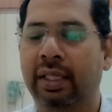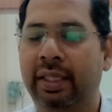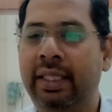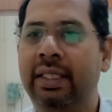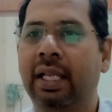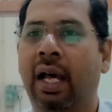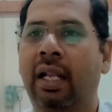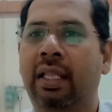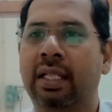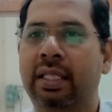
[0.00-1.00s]
These
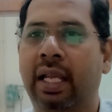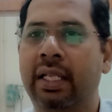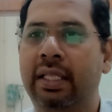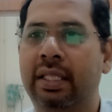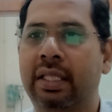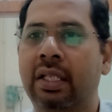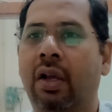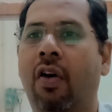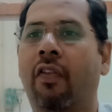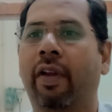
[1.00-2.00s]
are the signs
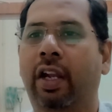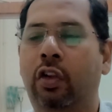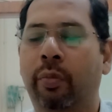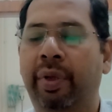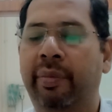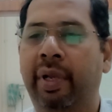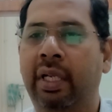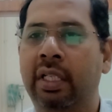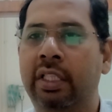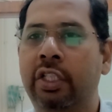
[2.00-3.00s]
of ectopic
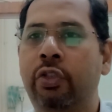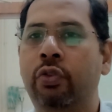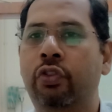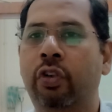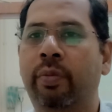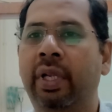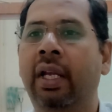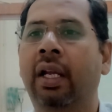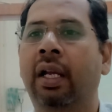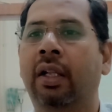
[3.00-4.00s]
pregnancy. You should be
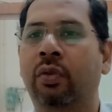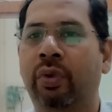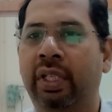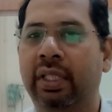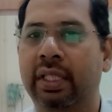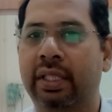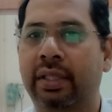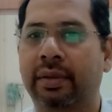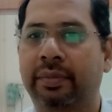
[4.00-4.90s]
knowing this.